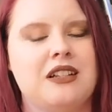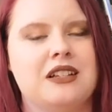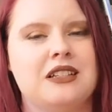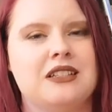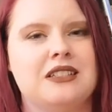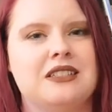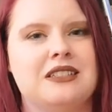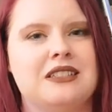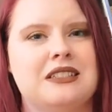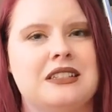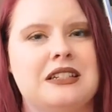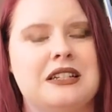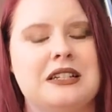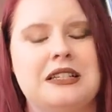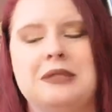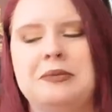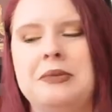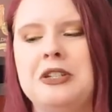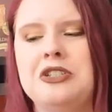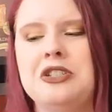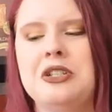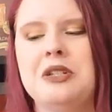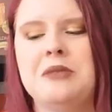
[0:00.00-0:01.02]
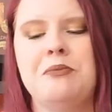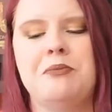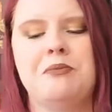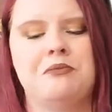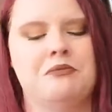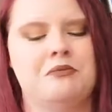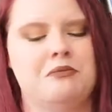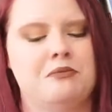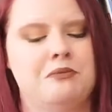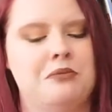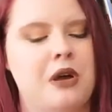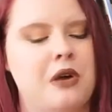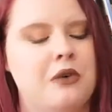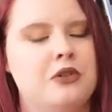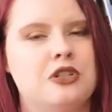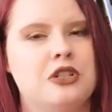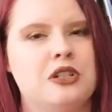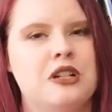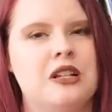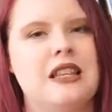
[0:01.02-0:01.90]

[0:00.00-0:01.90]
because especially poetry,